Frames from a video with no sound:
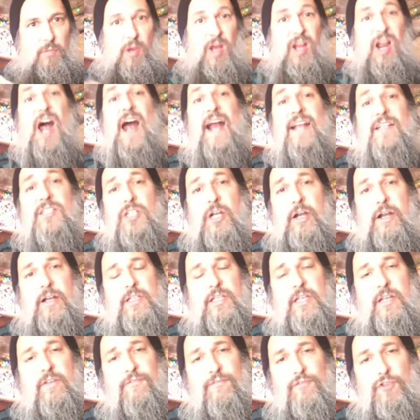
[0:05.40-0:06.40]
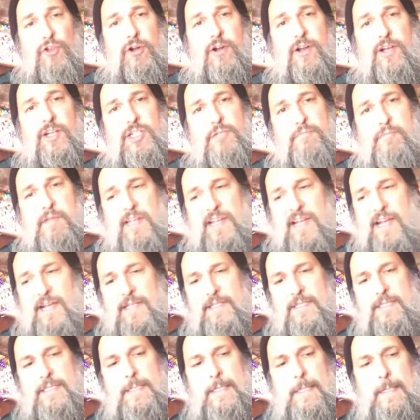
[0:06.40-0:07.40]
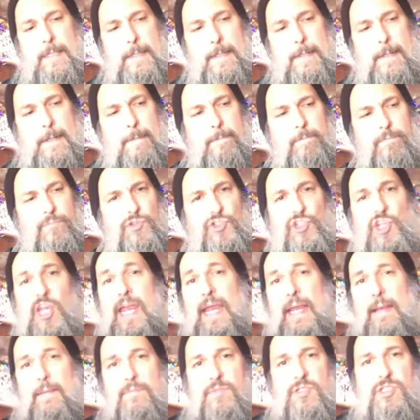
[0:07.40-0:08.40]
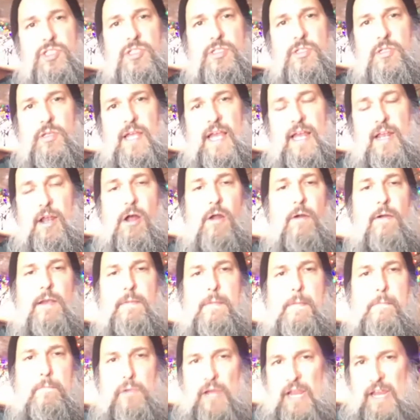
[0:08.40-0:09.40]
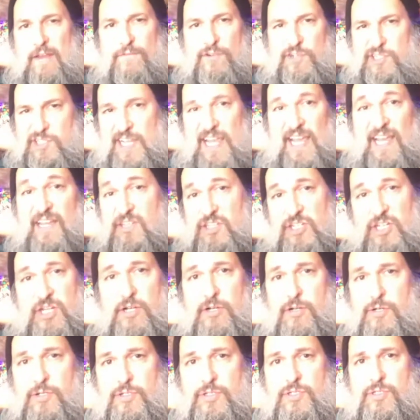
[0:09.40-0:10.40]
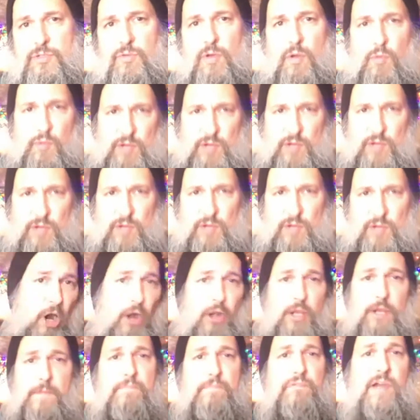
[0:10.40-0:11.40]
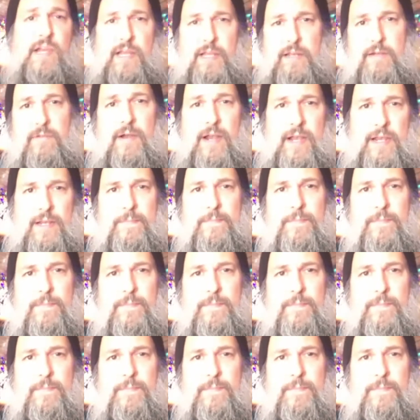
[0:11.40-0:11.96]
I started to flourish, because James had already been playing for 10 years when we started, right?